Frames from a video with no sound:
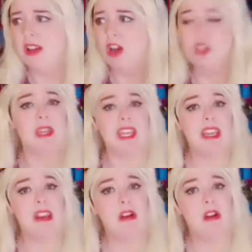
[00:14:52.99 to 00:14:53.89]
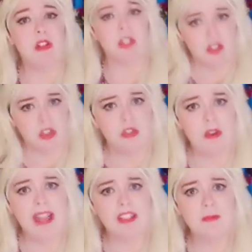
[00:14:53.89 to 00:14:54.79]
Are you here to
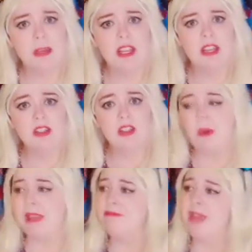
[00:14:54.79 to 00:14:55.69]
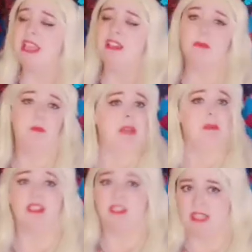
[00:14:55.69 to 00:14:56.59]
distract me so I make a big
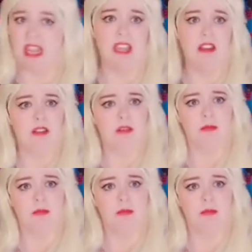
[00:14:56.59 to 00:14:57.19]
mistake?